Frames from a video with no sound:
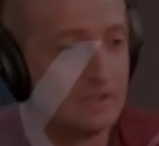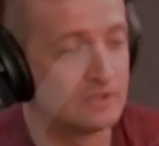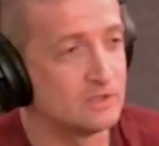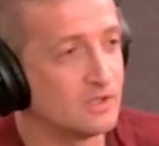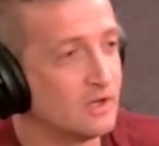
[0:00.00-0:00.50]

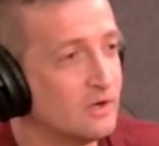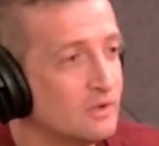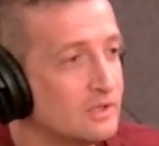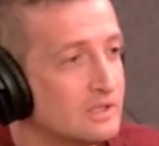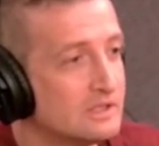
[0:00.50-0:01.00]

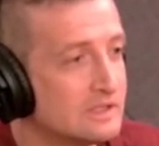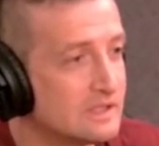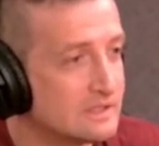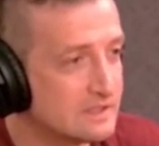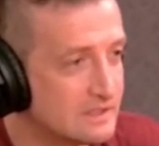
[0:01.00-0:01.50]
So
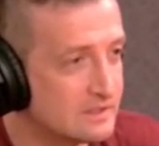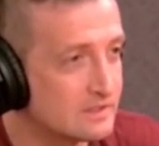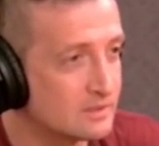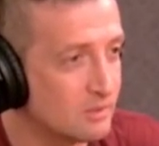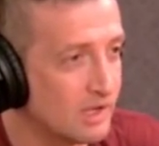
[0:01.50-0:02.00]
since the
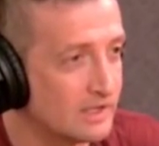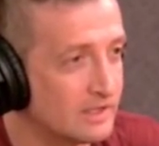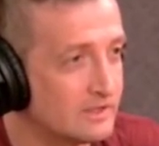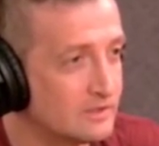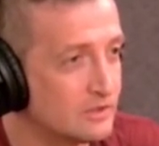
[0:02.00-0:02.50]
squat
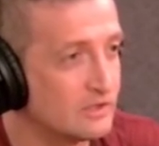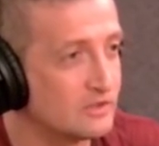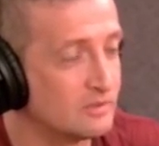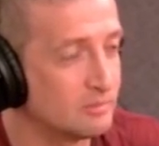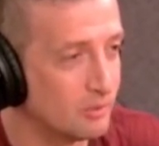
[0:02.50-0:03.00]
is
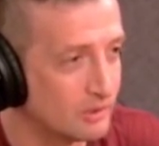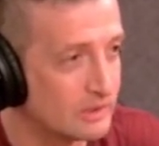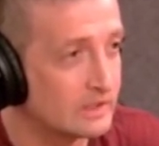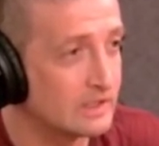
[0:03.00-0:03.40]
such an important